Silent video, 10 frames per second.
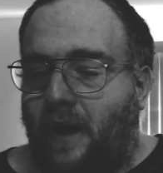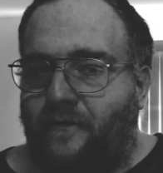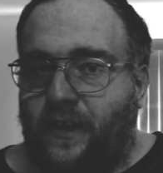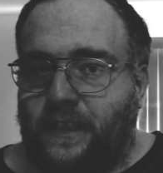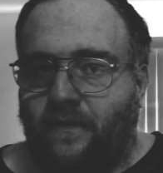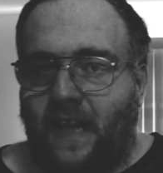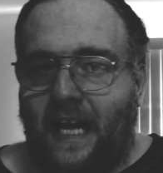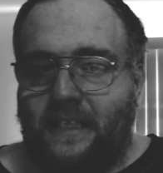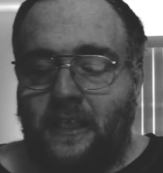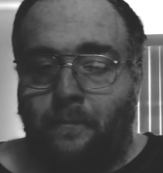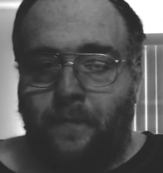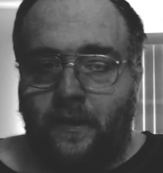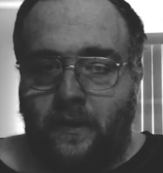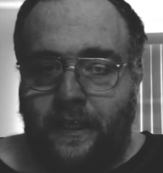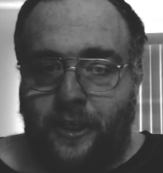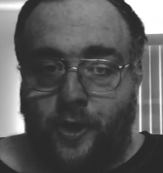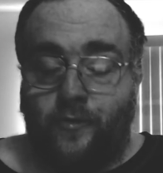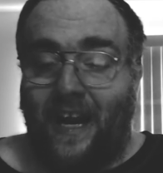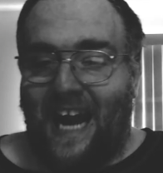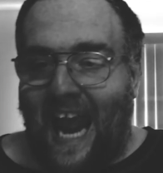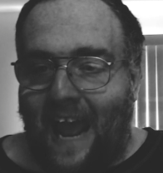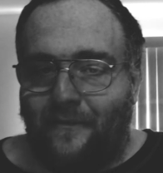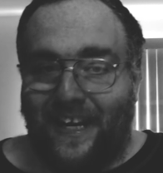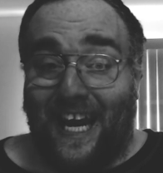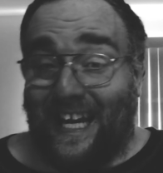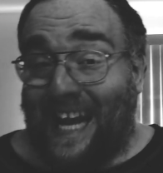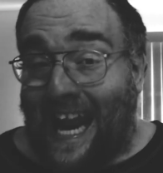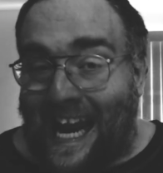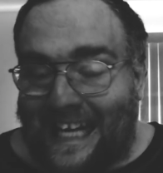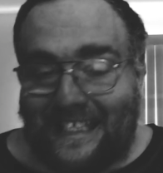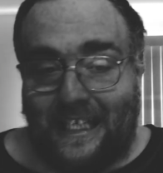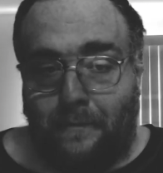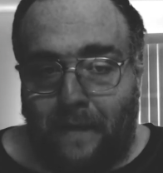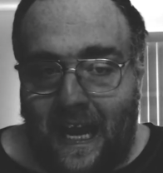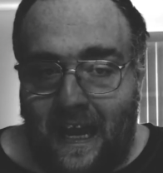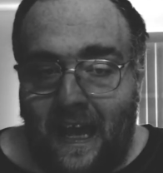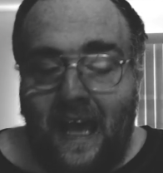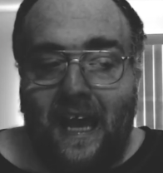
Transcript: offensive lines' ability to create havoc and chaos in the bat